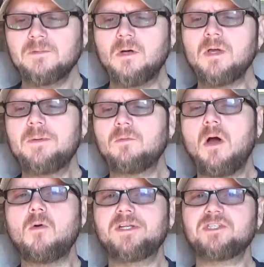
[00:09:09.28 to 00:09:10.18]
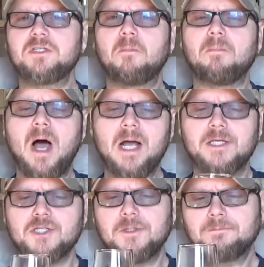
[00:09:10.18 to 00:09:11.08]
Don't get me wrong, it's still
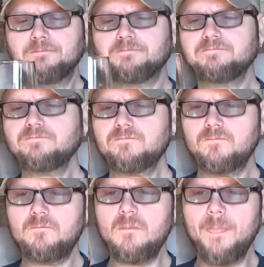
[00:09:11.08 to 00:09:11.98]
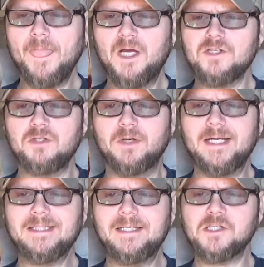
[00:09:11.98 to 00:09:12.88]
bockish. It's still
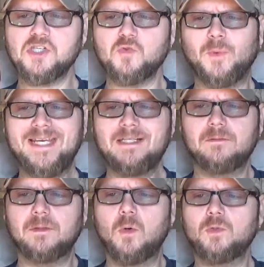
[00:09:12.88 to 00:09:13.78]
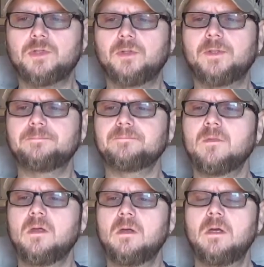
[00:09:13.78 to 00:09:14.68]
got that sweet note to it,
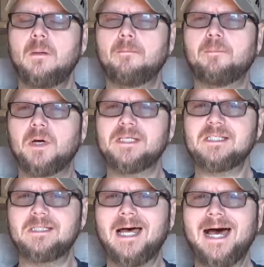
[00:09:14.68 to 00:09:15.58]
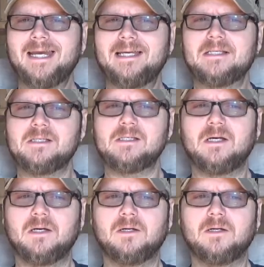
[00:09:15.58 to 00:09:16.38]
but it's not as